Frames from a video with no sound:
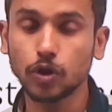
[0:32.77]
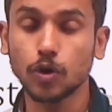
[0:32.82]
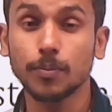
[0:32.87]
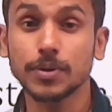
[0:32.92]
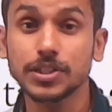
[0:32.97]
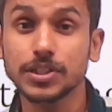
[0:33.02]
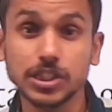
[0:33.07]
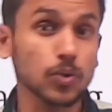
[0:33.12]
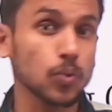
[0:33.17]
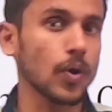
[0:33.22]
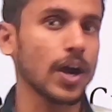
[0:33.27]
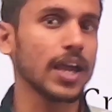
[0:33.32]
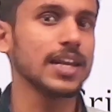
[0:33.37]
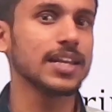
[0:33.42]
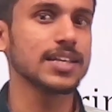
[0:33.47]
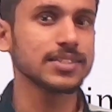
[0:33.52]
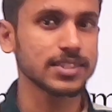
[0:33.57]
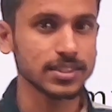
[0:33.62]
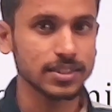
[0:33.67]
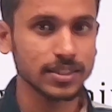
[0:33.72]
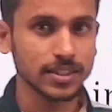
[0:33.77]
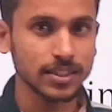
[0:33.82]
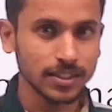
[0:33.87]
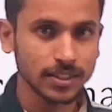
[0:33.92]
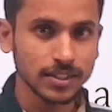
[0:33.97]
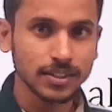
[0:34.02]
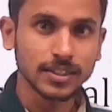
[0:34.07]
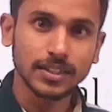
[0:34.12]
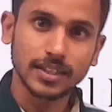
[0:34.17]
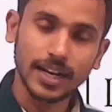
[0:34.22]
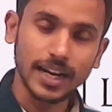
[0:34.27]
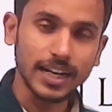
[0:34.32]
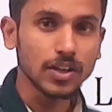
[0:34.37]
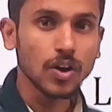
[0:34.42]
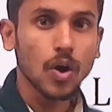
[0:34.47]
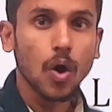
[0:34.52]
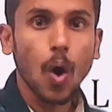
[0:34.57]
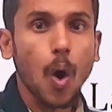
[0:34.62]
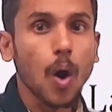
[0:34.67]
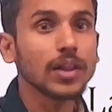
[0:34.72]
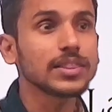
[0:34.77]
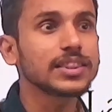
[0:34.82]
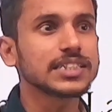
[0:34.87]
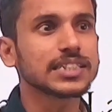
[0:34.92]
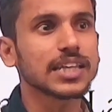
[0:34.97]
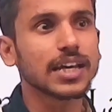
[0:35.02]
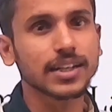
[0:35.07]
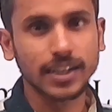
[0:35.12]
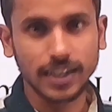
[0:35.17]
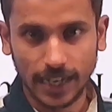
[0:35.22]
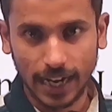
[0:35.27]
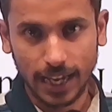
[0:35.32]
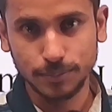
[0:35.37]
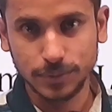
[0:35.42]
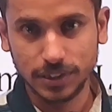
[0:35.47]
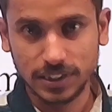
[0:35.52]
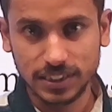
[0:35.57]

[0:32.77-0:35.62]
Domestic violence, right? All these are crimes.